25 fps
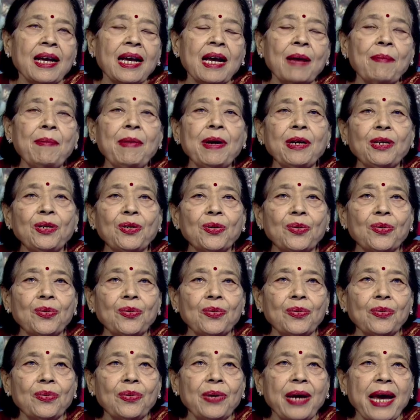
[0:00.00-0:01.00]
Coming
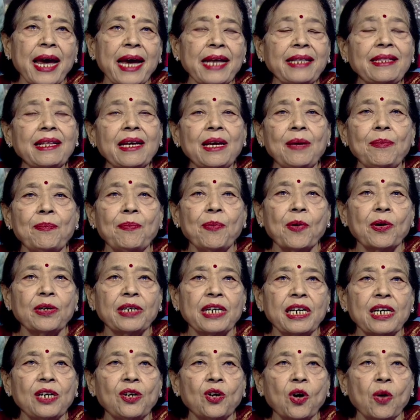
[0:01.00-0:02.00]
to and the
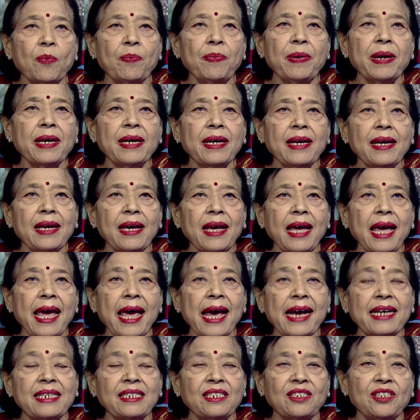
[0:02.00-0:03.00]
important topic
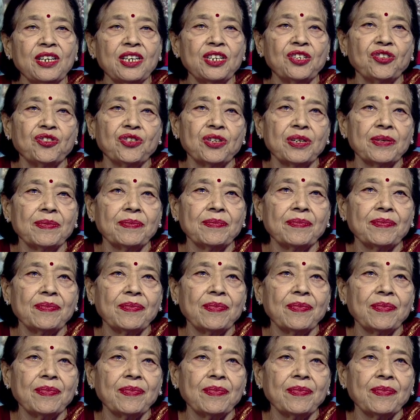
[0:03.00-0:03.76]
extinction.